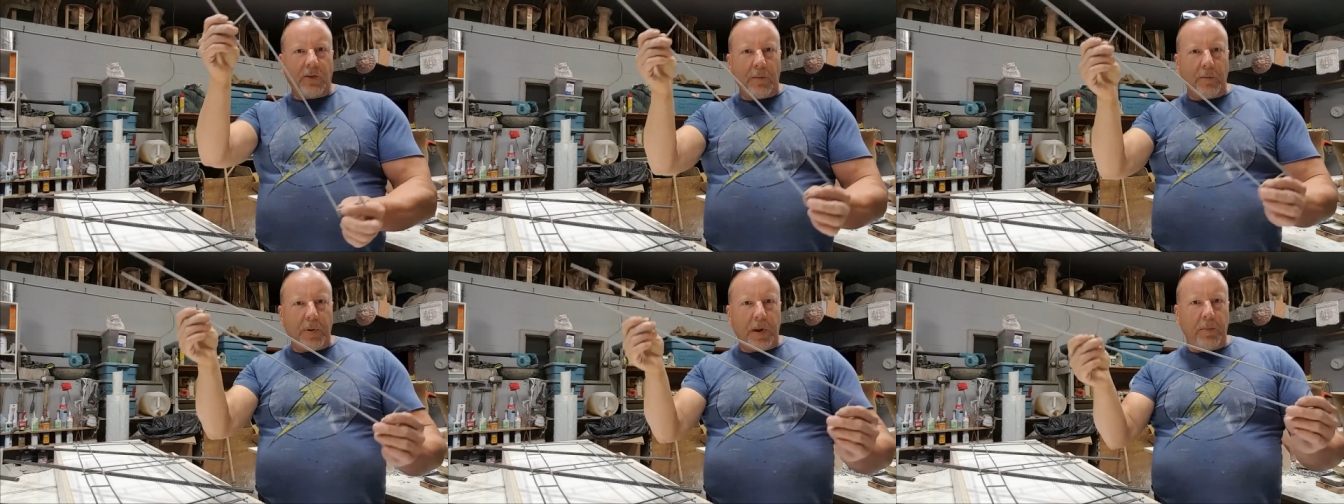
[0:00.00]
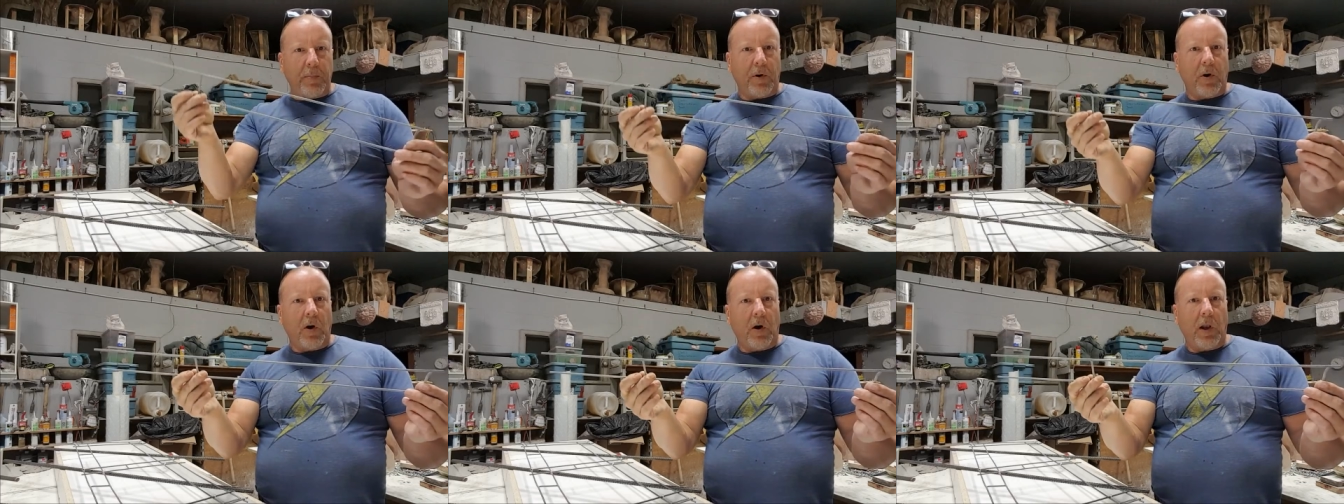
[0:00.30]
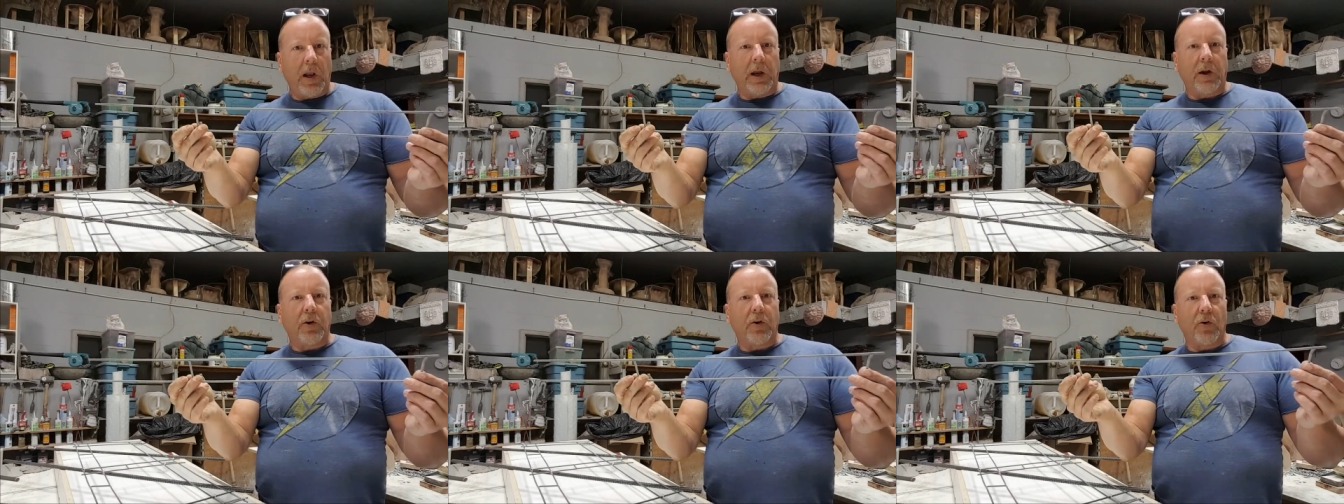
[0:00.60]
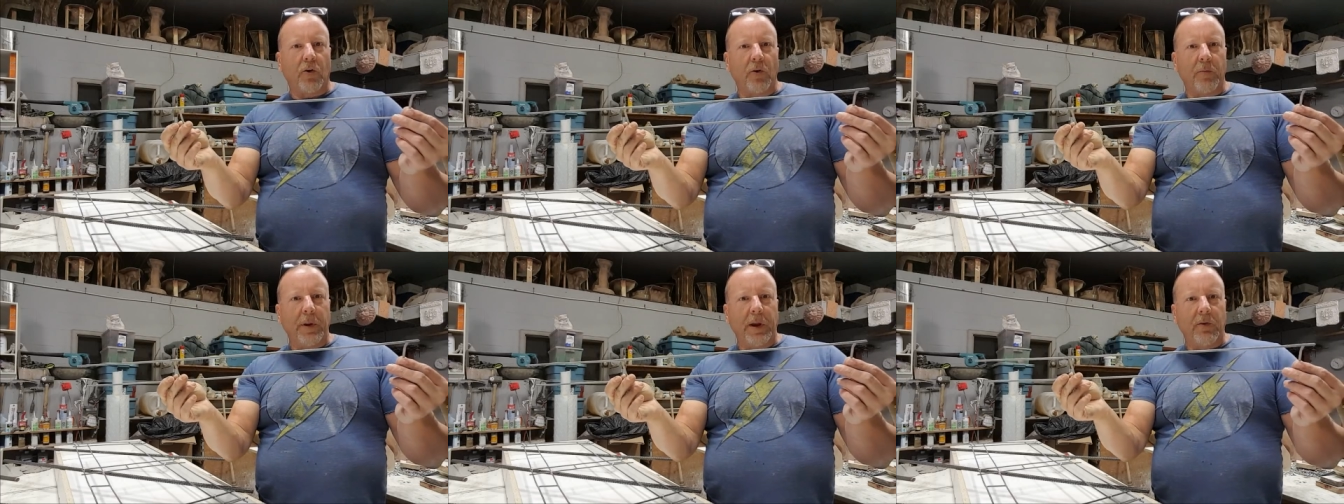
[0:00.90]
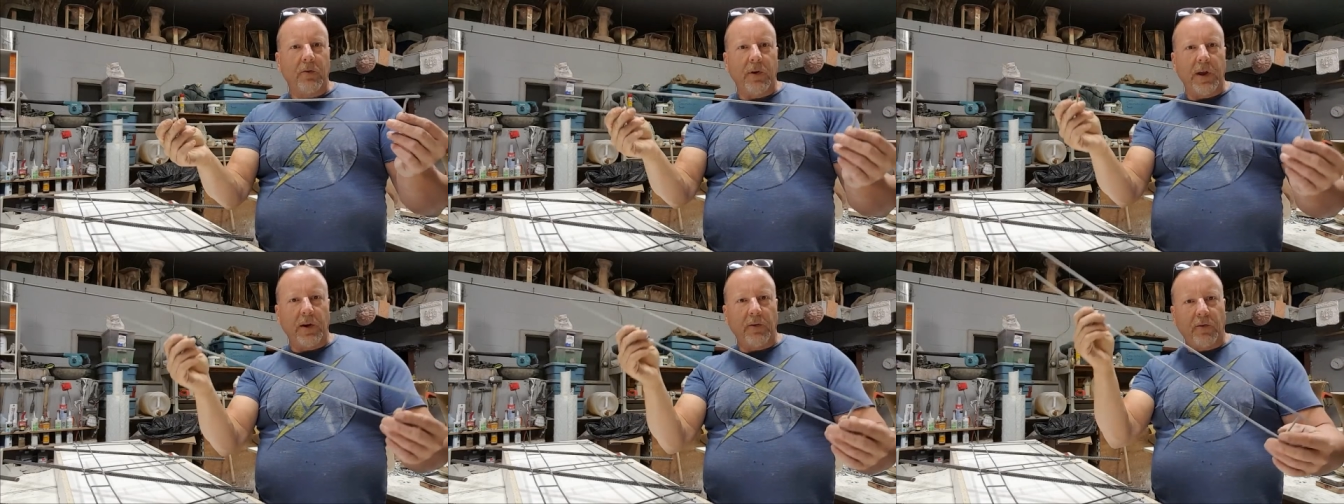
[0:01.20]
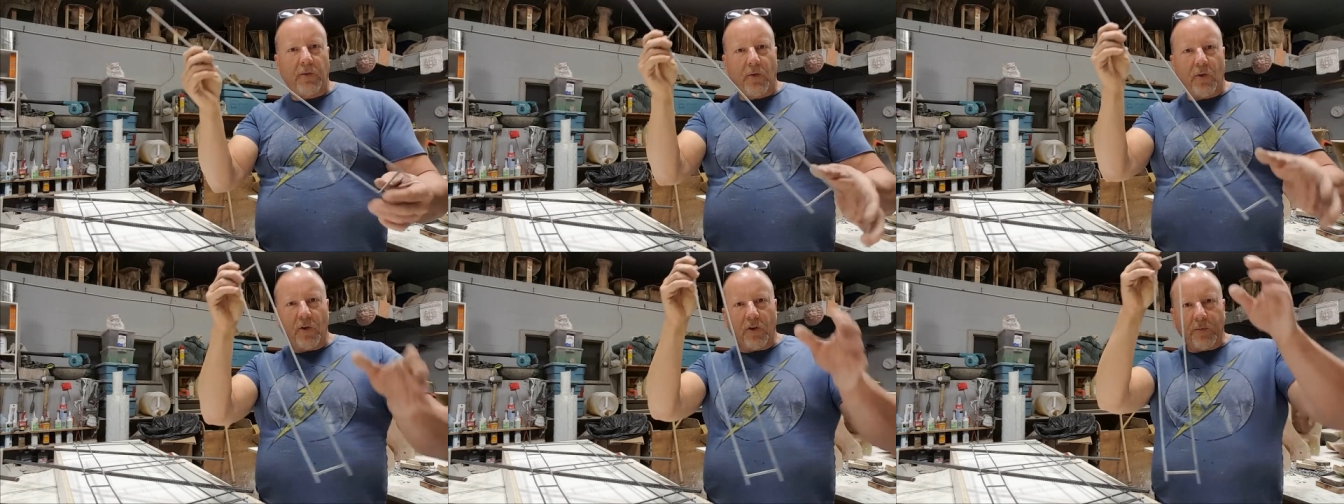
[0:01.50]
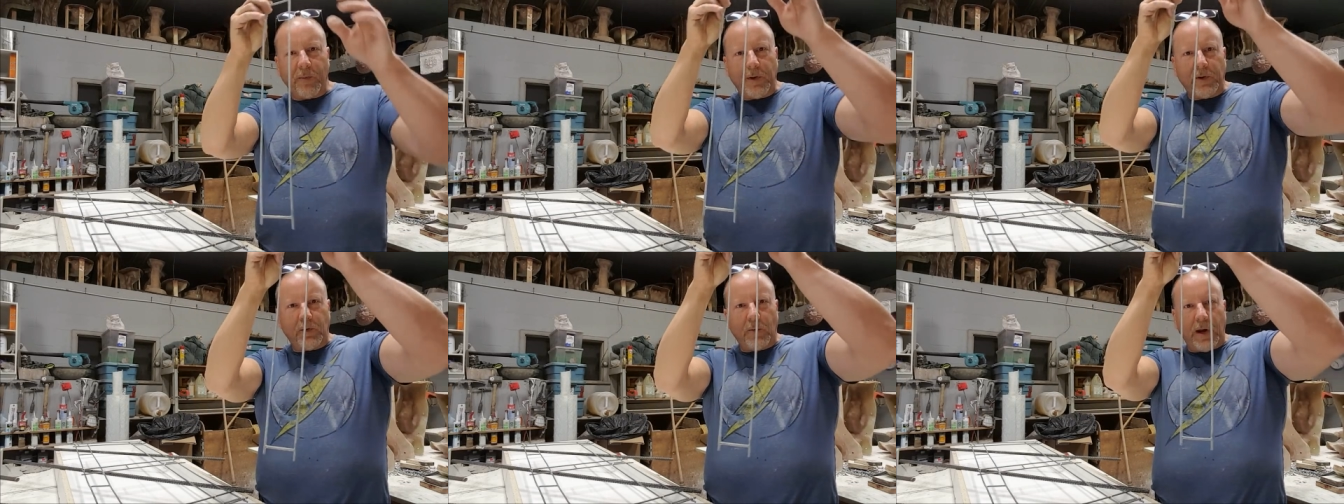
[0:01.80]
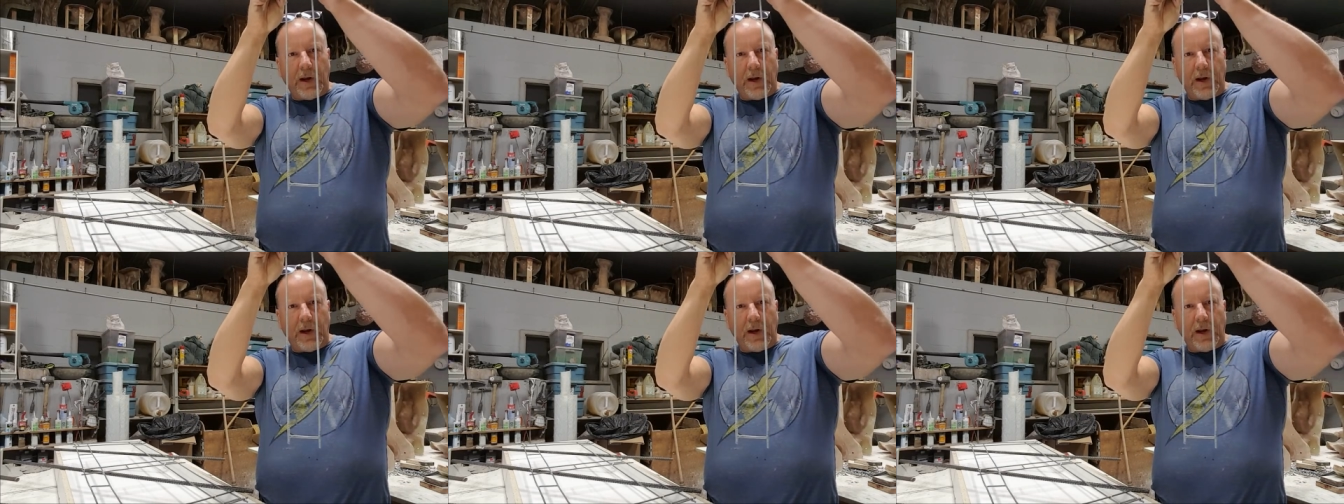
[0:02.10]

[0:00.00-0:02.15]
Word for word: Some people call it curbing reinforcement,